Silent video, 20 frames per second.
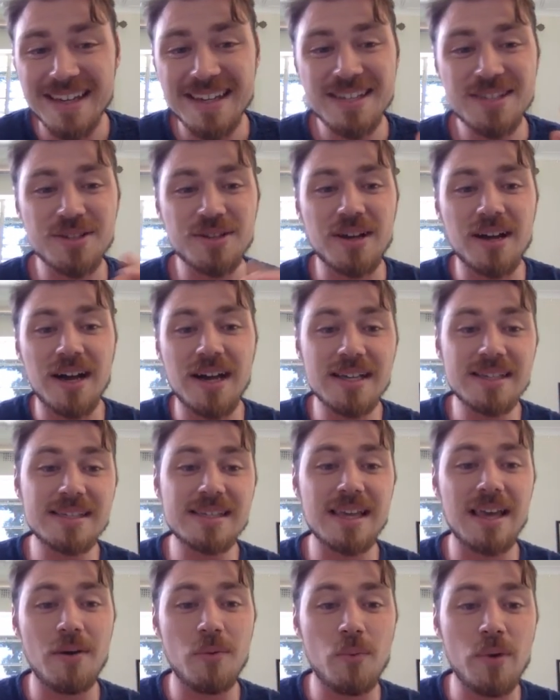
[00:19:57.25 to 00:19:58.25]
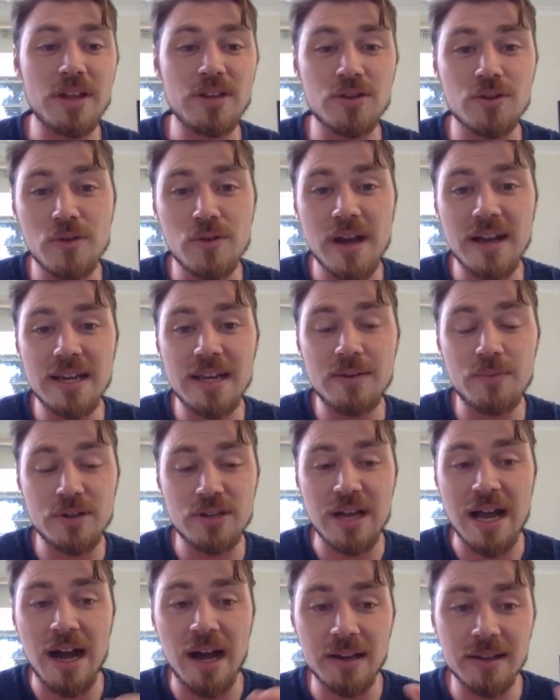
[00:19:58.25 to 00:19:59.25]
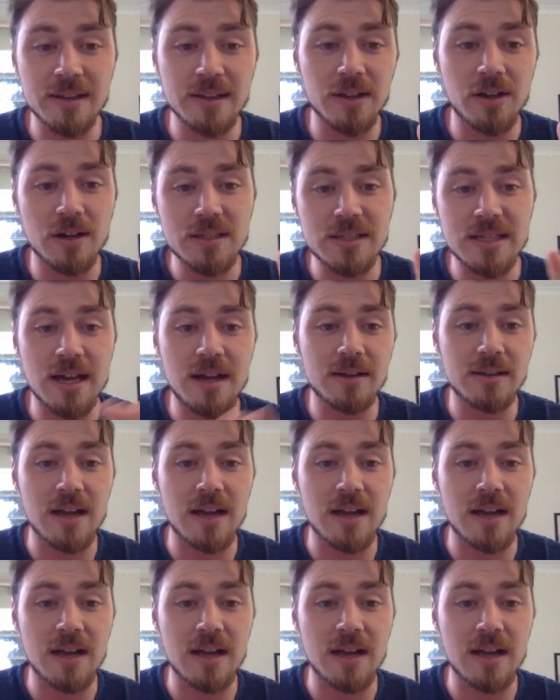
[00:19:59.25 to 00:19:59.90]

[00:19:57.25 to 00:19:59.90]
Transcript: So guys, when you're ready, when you're out of the lockdown,